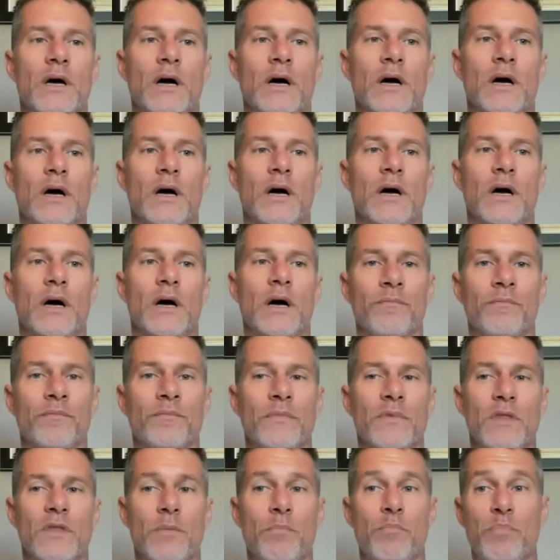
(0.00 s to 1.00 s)

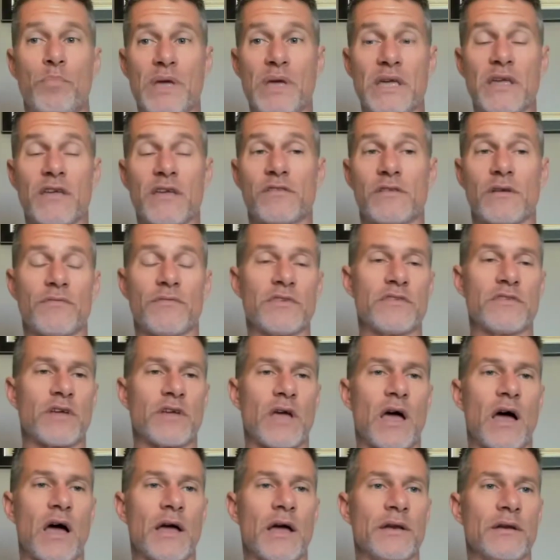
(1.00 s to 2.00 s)
the biggest of its
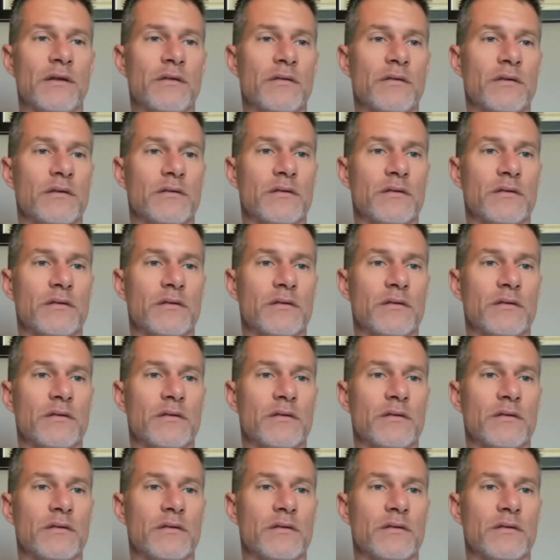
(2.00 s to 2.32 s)
kind